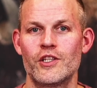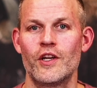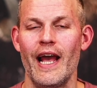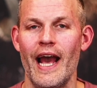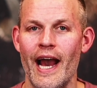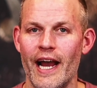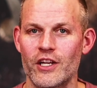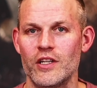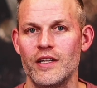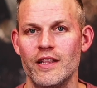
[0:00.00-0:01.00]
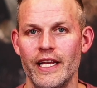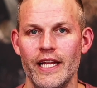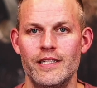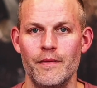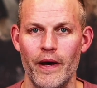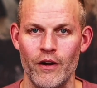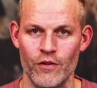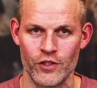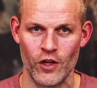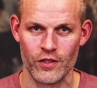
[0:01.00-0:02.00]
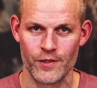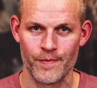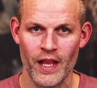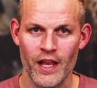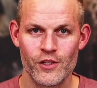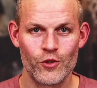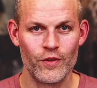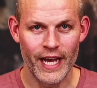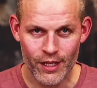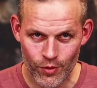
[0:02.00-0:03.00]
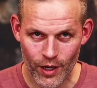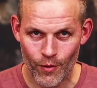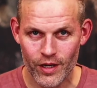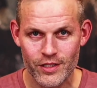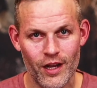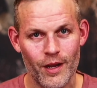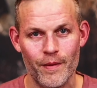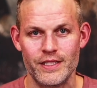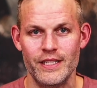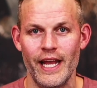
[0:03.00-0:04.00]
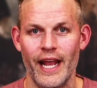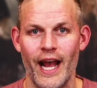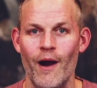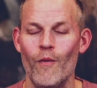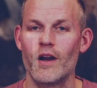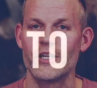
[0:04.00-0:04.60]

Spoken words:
could actually lead to better results? So that's what I want to talk about today. I want to